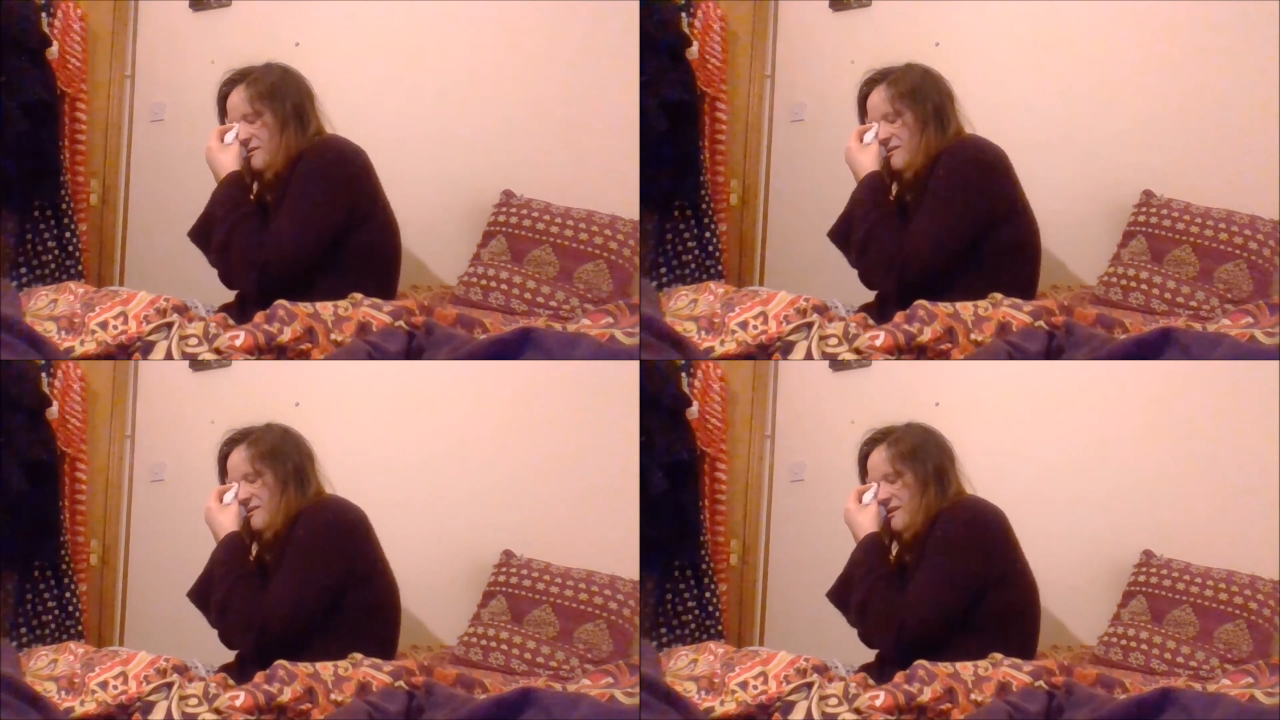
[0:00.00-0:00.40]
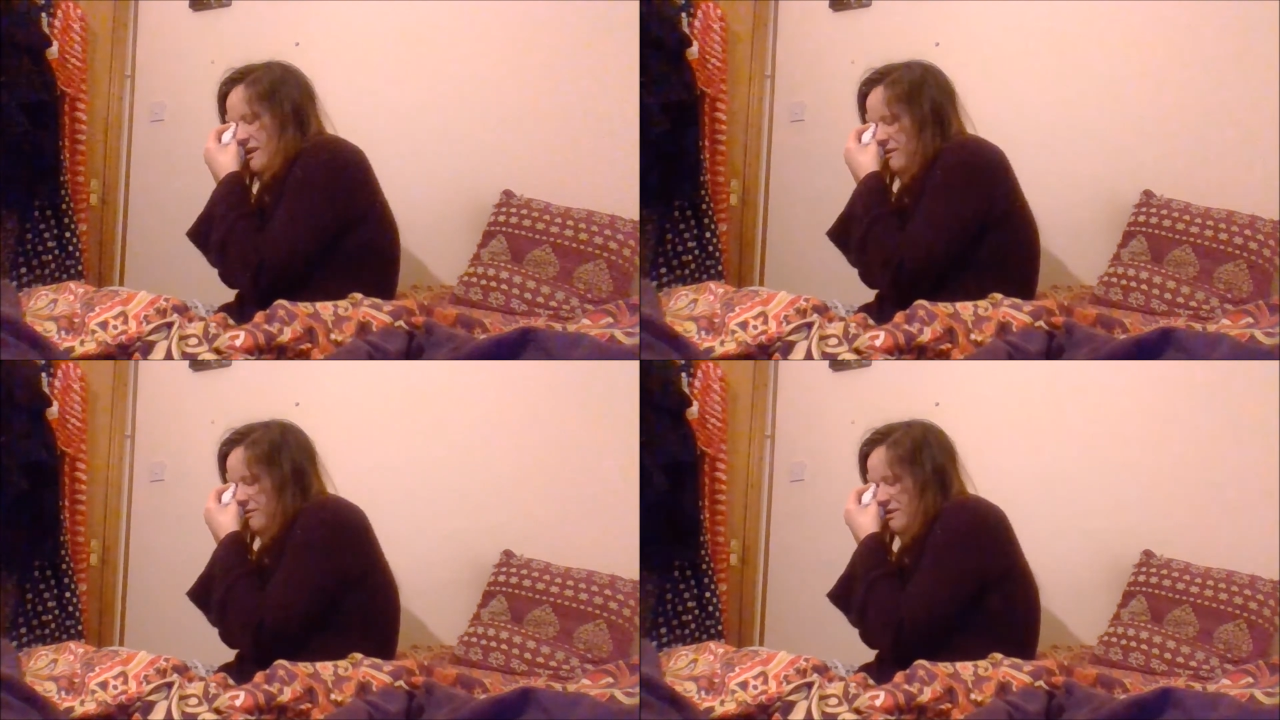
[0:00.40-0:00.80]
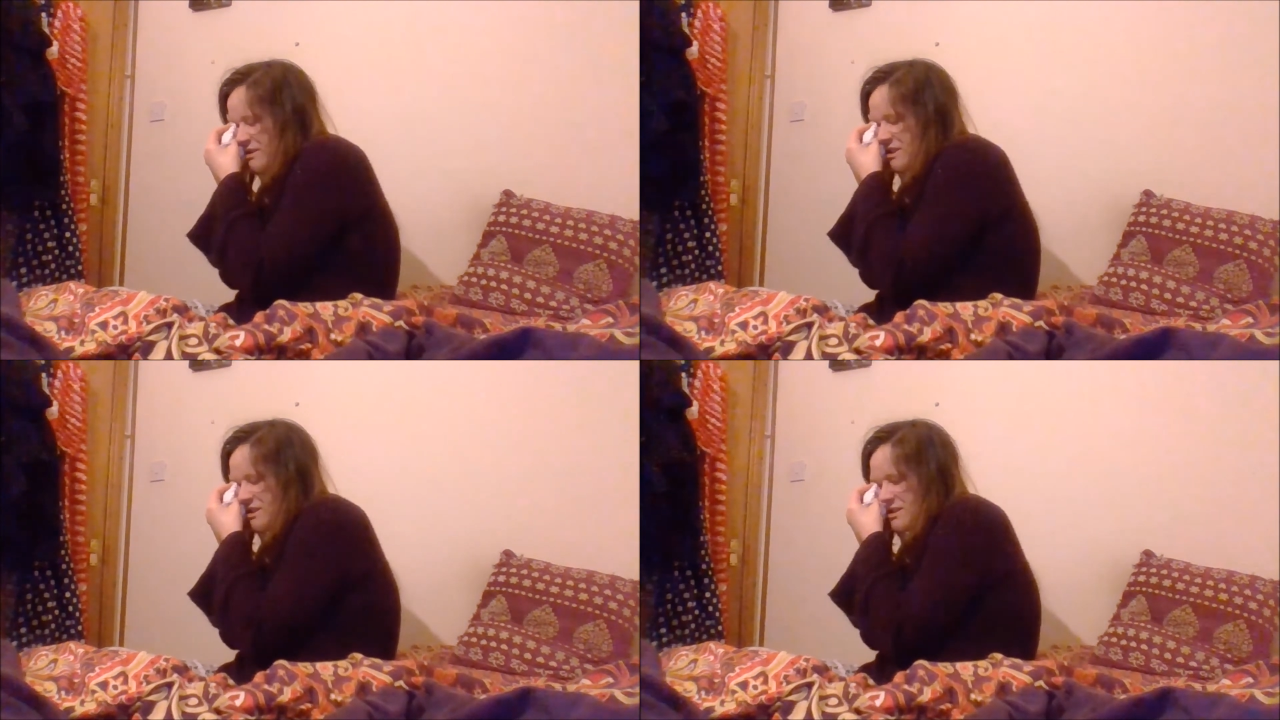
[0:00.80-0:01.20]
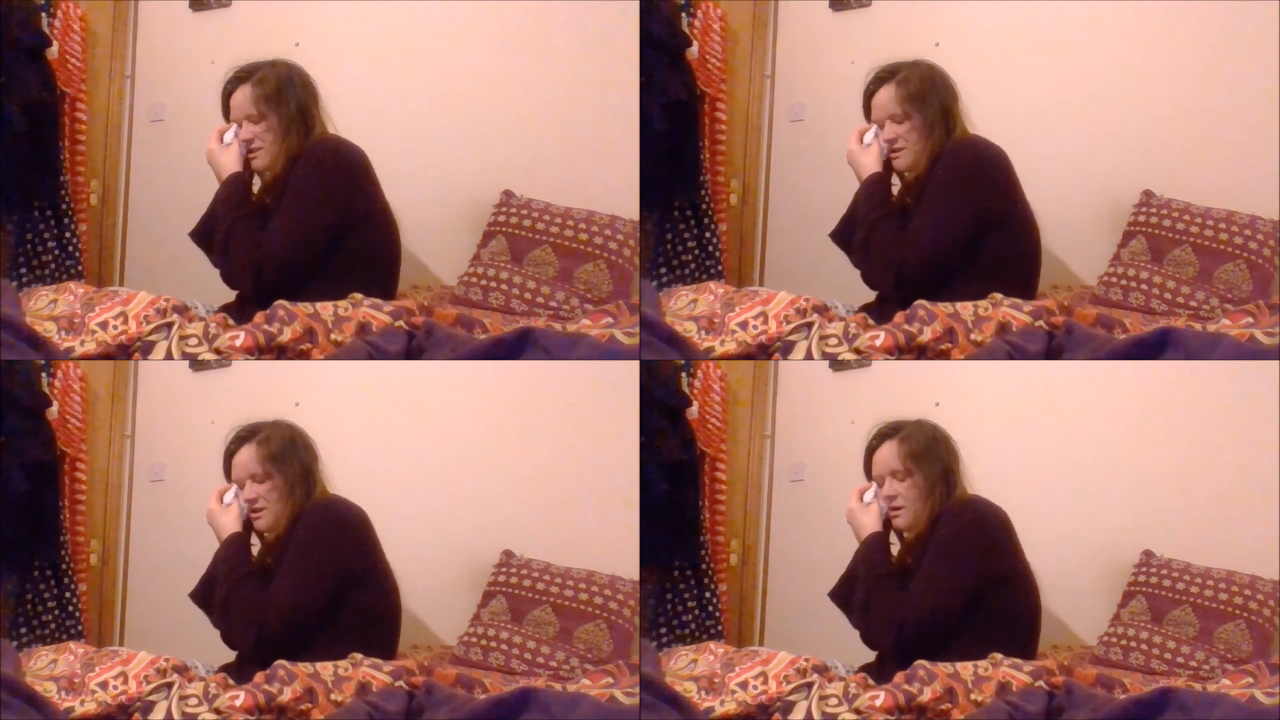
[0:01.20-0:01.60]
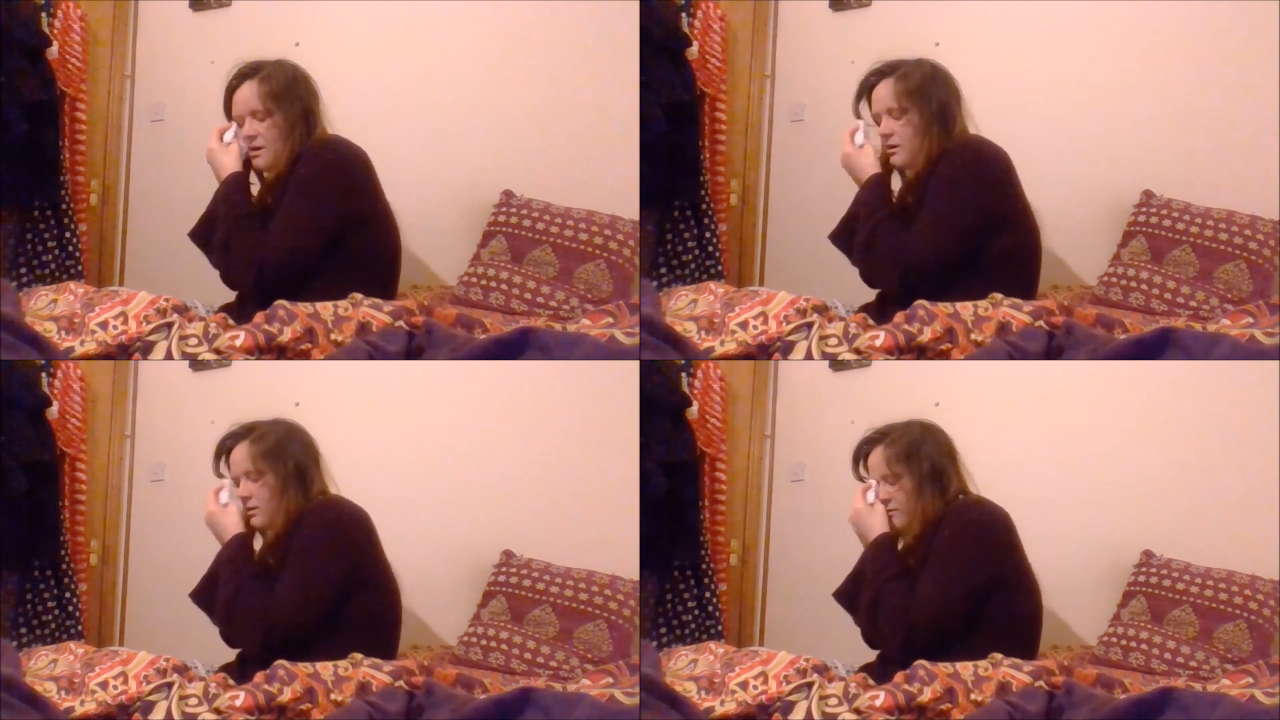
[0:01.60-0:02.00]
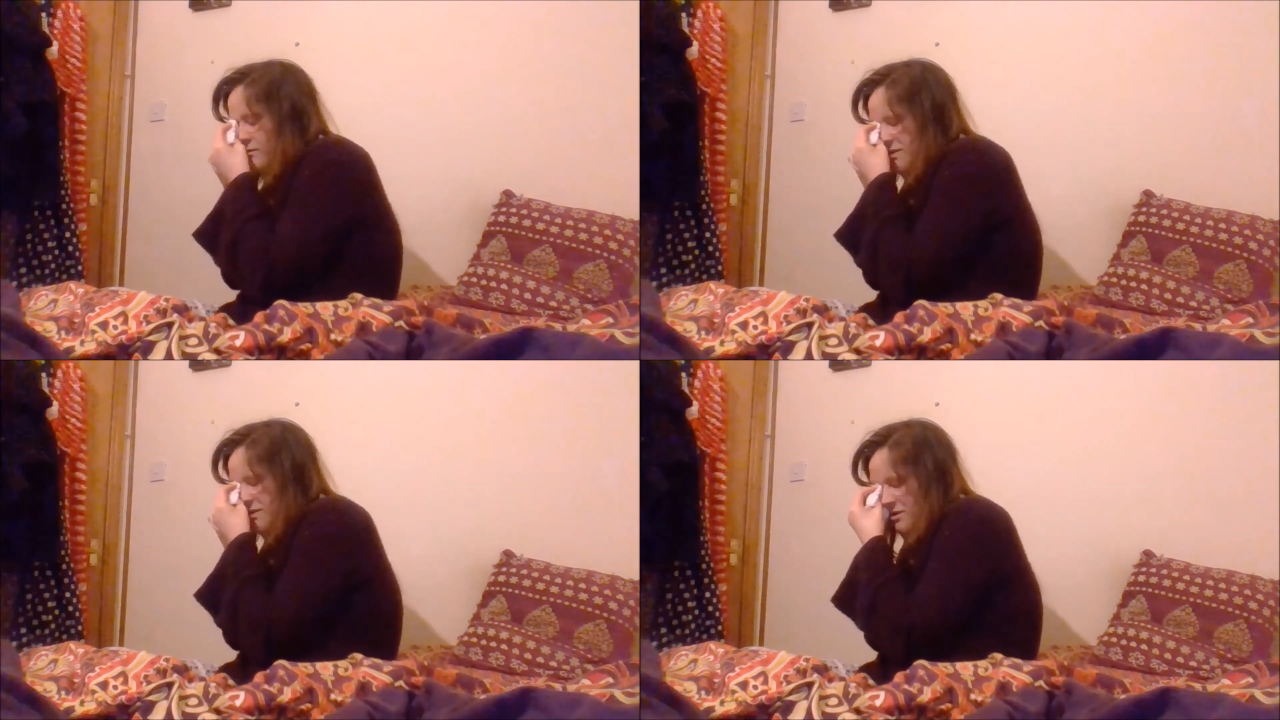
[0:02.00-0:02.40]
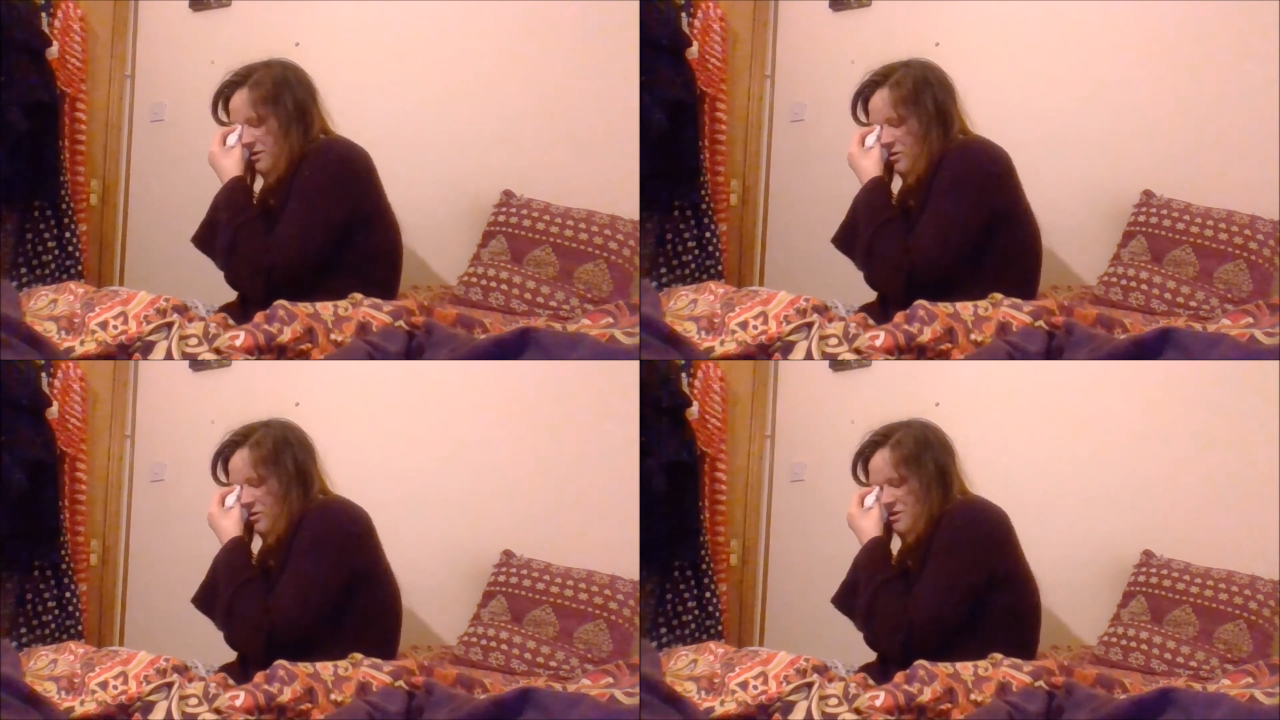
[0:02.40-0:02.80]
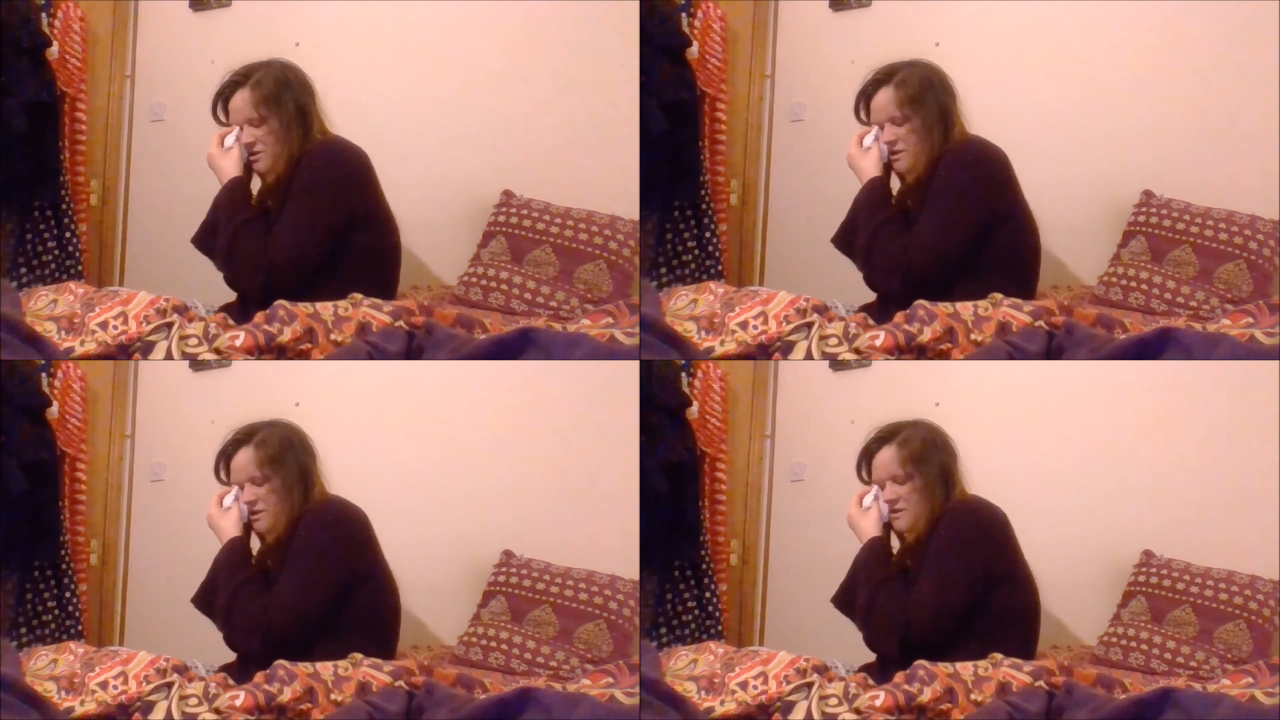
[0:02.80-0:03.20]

it was just, oh, just gorgeous.